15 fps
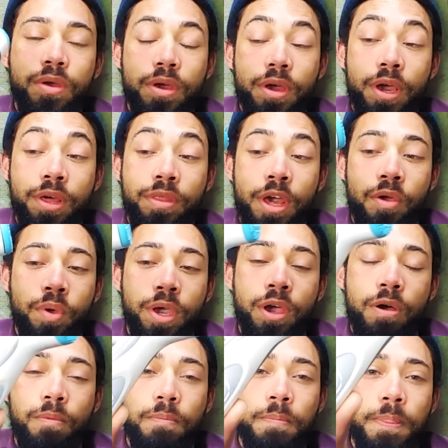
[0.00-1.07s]
And there we
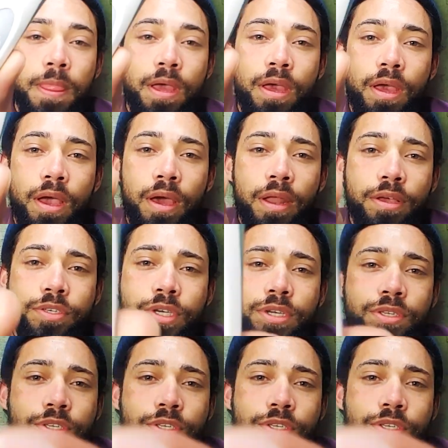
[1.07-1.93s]
go. And as you can